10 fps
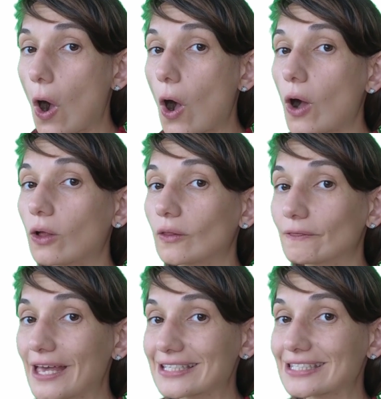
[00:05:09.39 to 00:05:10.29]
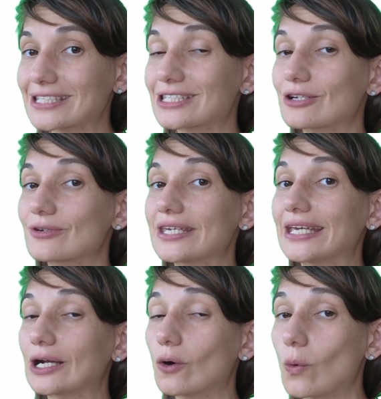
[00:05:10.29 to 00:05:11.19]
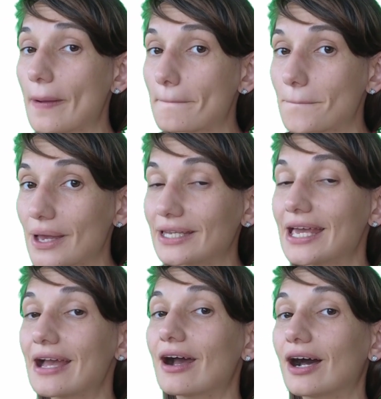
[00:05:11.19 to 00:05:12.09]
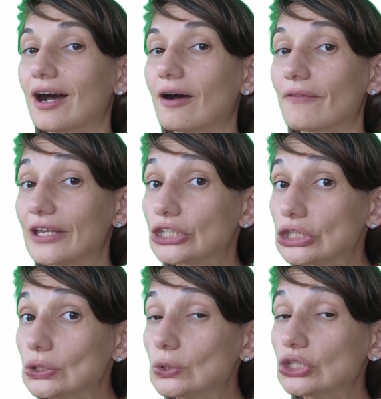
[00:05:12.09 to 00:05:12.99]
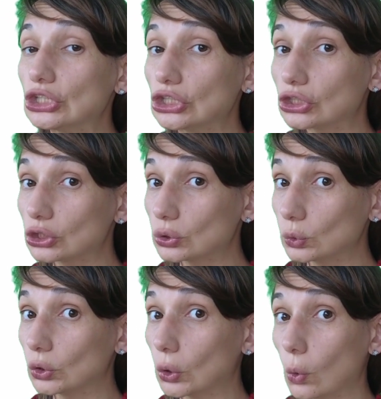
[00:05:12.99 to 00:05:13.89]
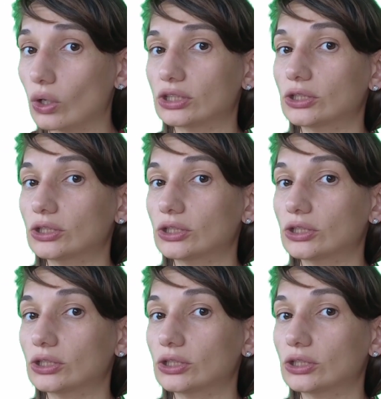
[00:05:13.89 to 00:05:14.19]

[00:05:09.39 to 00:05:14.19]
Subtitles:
all necessary equipment that you need to cook.